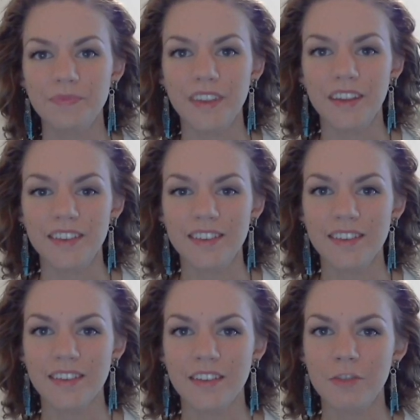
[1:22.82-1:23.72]

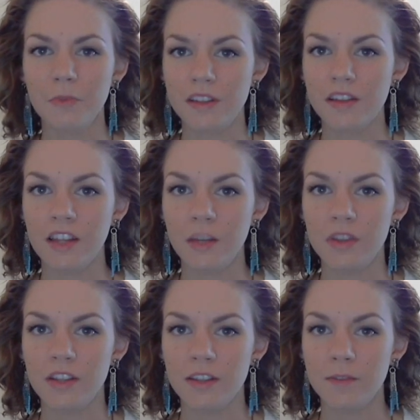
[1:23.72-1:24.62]
Yes, you've been dealing
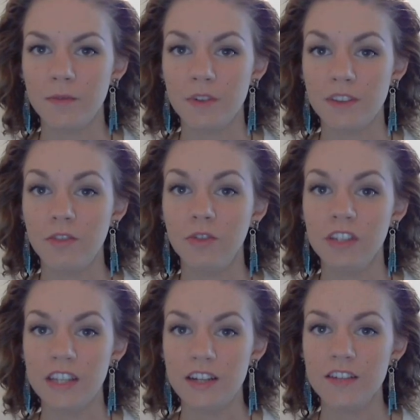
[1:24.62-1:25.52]
with this for
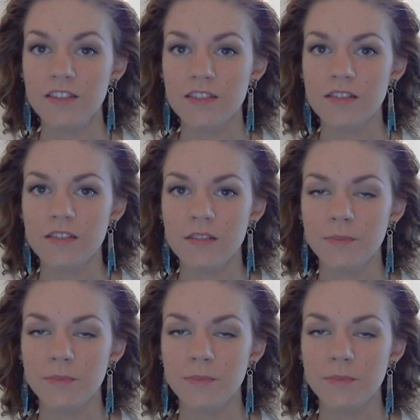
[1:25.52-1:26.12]
several years.